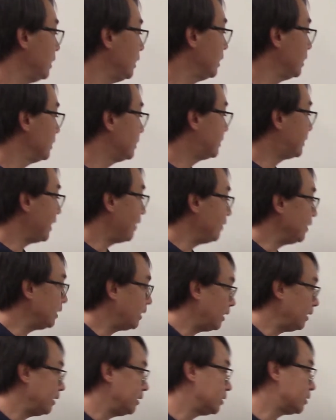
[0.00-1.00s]

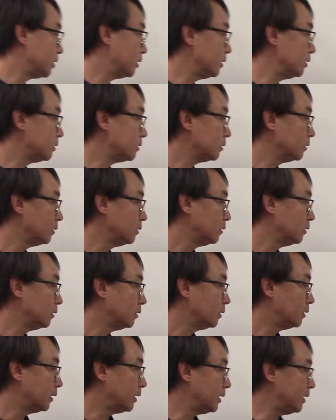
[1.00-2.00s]
79 inches
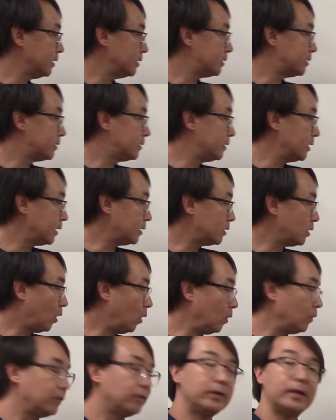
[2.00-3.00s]
is 6
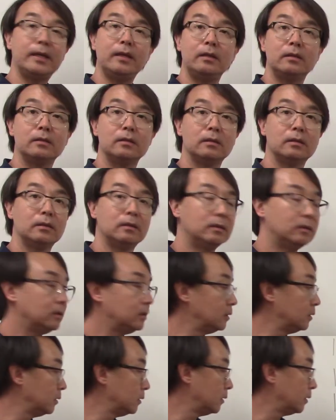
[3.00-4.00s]
whole feet
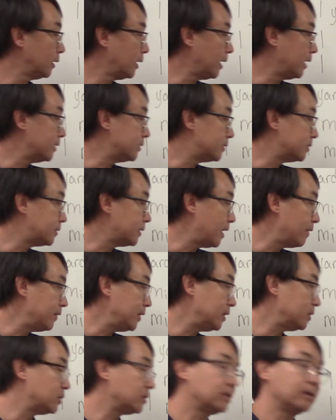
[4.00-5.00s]
and 7
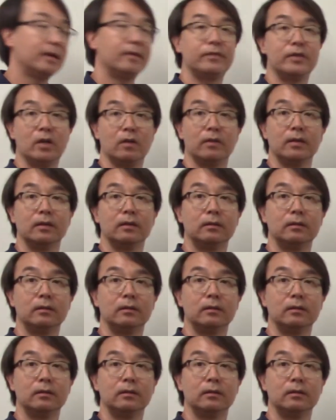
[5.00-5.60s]
inches left over.